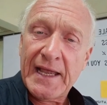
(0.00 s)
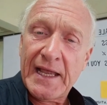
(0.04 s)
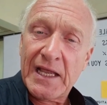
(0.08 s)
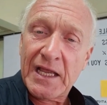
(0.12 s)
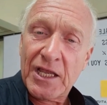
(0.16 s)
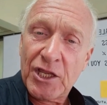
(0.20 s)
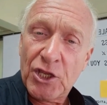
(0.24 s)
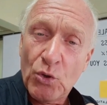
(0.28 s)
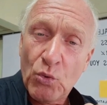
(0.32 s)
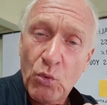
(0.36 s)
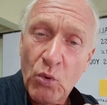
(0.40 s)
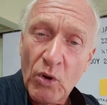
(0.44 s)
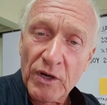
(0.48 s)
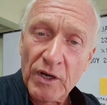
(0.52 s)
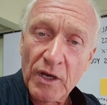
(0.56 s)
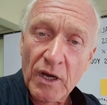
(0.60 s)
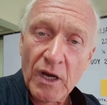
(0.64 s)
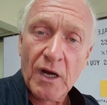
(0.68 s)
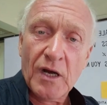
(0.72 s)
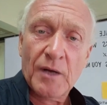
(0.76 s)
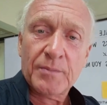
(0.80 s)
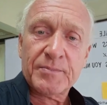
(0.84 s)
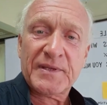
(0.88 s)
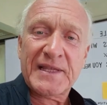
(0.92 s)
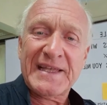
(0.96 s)
You want to
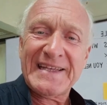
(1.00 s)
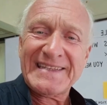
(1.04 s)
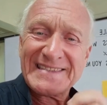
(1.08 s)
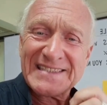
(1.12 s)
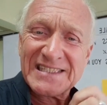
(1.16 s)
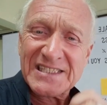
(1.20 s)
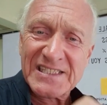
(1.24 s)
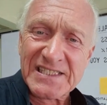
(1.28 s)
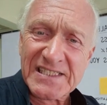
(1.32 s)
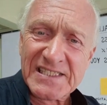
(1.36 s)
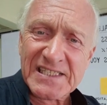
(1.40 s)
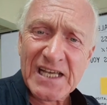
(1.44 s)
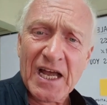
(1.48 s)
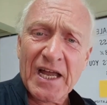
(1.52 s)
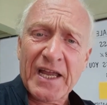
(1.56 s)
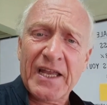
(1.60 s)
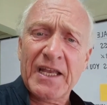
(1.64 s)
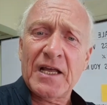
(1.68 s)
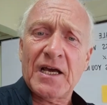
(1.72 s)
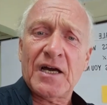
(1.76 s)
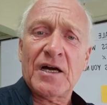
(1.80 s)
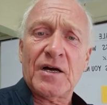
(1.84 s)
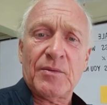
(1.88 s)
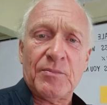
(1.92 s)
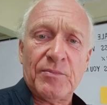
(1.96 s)
opt in, sign
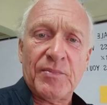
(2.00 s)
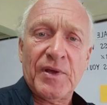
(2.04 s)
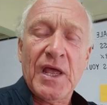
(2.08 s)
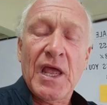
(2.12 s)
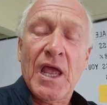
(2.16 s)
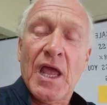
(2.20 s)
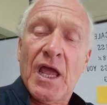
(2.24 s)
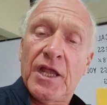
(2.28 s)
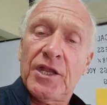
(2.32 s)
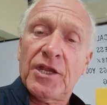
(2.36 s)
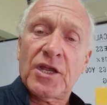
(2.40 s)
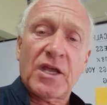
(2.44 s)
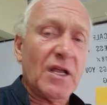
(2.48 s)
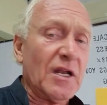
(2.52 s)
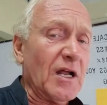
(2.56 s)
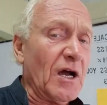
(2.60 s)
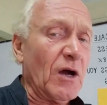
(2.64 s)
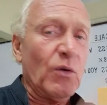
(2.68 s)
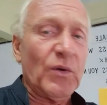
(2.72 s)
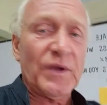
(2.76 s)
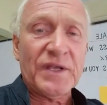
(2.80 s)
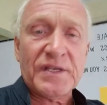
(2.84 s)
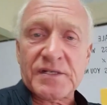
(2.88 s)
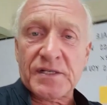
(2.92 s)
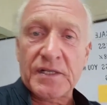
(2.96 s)
up. And you can
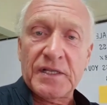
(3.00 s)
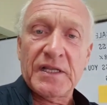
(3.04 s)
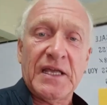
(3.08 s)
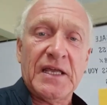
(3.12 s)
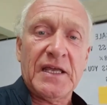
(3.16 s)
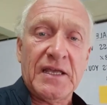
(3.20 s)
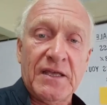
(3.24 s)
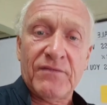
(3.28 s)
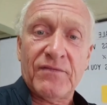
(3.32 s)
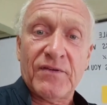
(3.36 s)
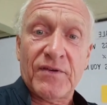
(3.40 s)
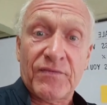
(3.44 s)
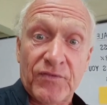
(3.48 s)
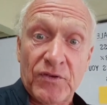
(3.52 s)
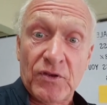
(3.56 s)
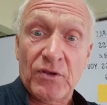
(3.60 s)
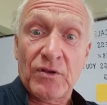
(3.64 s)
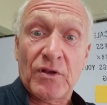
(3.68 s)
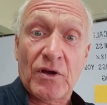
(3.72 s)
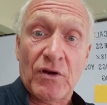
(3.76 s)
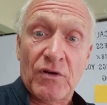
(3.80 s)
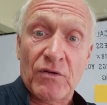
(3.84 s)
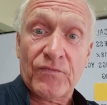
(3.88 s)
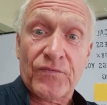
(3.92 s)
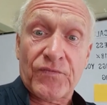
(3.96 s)
always leave if you
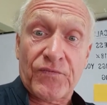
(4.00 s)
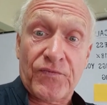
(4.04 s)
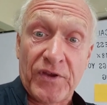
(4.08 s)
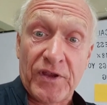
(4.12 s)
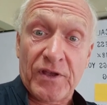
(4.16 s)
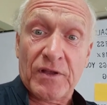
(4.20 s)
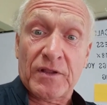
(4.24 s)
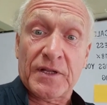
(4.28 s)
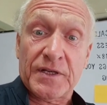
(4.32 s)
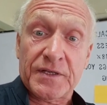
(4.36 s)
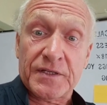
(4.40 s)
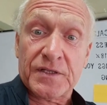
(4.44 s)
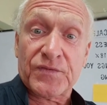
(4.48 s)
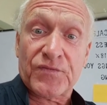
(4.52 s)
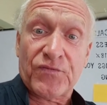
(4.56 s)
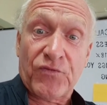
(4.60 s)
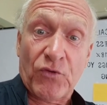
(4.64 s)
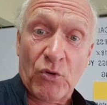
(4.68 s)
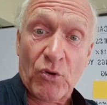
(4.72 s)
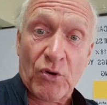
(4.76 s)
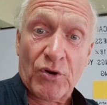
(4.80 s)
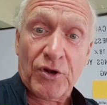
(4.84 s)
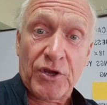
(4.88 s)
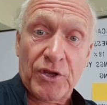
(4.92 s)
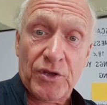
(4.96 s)
don't feel it's
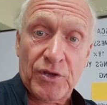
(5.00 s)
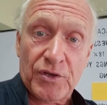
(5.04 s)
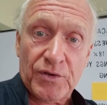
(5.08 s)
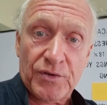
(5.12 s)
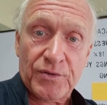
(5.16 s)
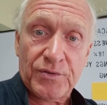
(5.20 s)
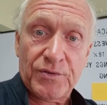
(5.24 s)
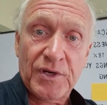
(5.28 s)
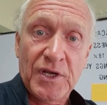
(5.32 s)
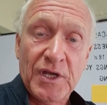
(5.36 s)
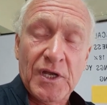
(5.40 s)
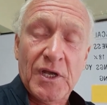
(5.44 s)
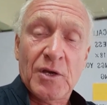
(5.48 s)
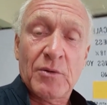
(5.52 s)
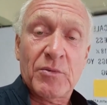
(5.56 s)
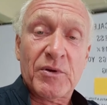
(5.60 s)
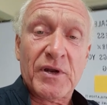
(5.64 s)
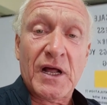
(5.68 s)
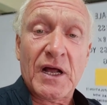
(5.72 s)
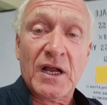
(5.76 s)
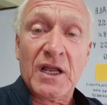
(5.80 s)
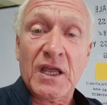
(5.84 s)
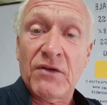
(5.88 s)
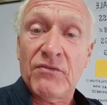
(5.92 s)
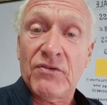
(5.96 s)
for you. But
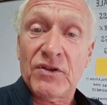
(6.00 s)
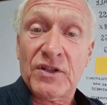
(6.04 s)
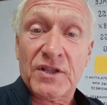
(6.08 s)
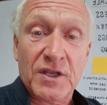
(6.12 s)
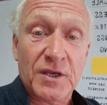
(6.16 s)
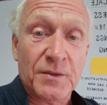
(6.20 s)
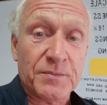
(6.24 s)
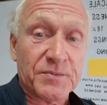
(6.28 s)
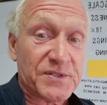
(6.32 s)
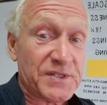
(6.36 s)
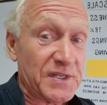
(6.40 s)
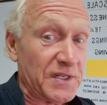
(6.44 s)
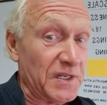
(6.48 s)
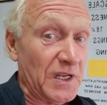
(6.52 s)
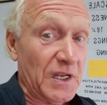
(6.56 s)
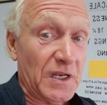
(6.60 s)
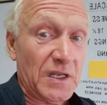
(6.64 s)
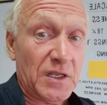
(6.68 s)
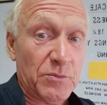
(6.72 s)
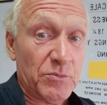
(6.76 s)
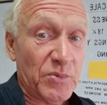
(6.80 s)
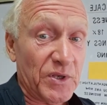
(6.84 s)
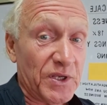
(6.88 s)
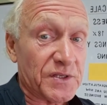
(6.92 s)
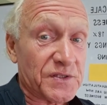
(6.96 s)
I'll give you tips in
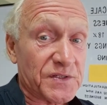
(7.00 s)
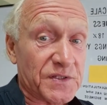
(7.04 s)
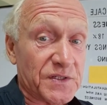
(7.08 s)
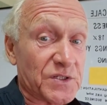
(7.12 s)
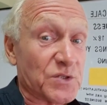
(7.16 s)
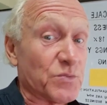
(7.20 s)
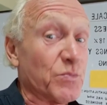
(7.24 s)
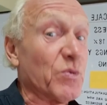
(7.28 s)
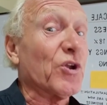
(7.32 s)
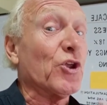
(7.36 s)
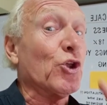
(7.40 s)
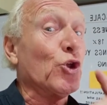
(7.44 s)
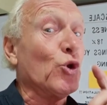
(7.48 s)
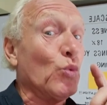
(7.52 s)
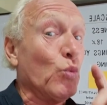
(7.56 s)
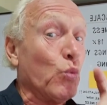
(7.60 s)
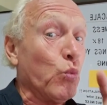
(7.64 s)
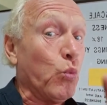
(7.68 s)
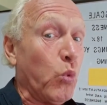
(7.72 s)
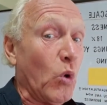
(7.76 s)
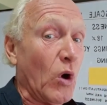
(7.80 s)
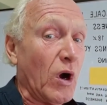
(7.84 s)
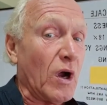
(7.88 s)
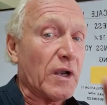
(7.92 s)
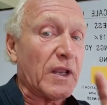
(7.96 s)
any business, but you
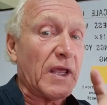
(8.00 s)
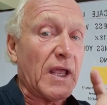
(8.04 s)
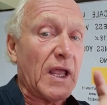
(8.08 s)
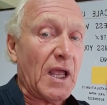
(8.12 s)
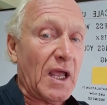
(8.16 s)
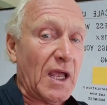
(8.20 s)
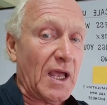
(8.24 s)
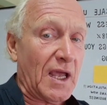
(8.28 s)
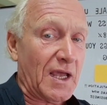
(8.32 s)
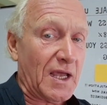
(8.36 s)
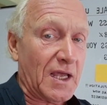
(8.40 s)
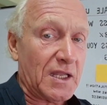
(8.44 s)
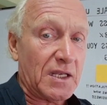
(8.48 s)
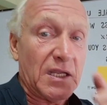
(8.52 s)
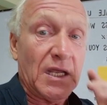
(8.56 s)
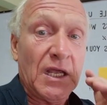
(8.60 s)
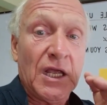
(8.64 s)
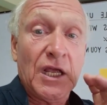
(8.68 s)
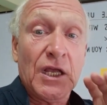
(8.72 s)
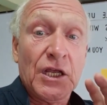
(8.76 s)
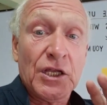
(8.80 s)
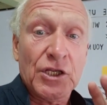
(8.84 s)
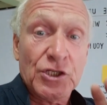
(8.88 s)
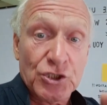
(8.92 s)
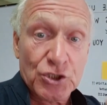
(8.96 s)
want to add
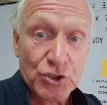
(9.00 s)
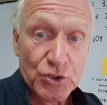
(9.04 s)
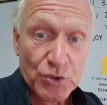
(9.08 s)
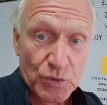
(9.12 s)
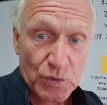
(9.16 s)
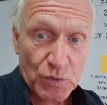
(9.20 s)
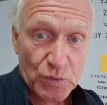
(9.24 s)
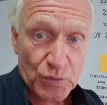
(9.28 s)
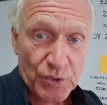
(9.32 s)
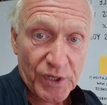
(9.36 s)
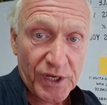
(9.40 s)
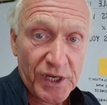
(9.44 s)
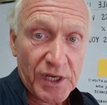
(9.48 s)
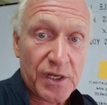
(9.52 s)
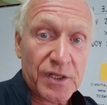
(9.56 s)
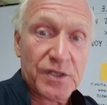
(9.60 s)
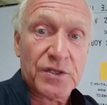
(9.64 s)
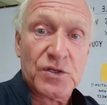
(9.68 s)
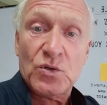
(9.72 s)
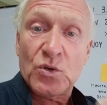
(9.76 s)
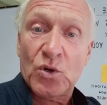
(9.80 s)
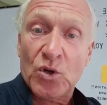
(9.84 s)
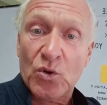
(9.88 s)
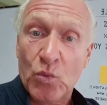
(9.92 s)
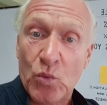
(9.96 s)
jewelry
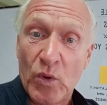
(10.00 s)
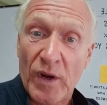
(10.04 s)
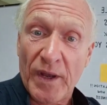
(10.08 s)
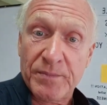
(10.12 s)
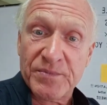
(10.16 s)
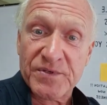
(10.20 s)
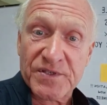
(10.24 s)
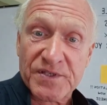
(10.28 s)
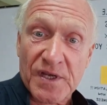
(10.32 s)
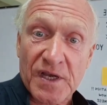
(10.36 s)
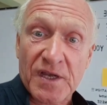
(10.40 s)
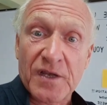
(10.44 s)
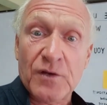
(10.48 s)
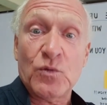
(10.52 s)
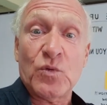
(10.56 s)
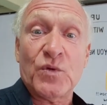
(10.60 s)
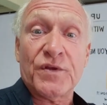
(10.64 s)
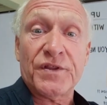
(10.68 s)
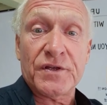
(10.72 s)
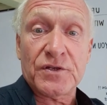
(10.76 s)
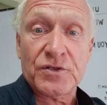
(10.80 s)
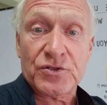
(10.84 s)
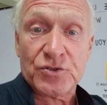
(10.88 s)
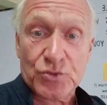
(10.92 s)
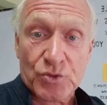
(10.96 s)
to a website with
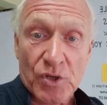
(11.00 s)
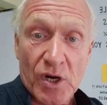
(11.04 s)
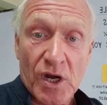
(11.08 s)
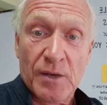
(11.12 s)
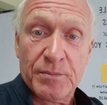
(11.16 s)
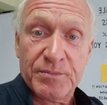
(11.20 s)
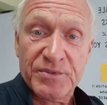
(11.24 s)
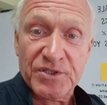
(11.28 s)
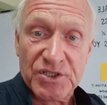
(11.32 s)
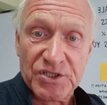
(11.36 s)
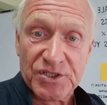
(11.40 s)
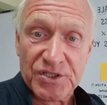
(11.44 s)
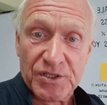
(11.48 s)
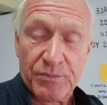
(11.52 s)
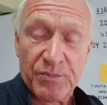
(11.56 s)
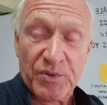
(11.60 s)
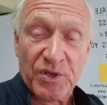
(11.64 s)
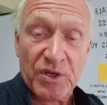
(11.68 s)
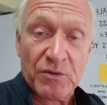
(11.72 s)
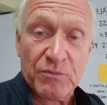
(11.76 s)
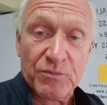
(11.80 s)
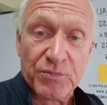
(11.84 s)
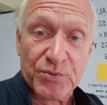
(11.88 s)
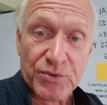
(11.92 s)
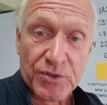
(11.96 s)
a drop
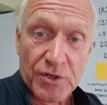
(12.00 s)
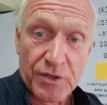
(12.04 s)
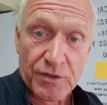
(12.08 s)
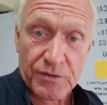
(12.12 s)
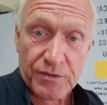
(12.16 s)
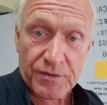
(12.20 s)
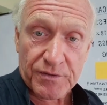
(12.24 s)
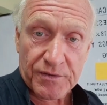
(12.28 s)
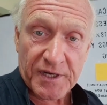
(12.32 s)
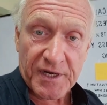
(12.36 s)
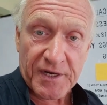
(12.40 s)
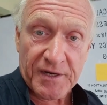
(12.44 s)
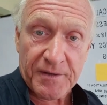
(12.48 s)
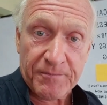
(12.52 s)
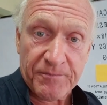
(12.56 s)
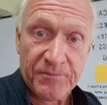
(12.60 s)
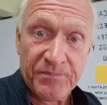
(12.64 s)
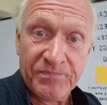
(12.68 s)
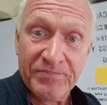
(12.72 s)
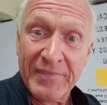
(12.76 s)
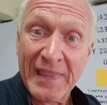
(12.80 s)
shipping program.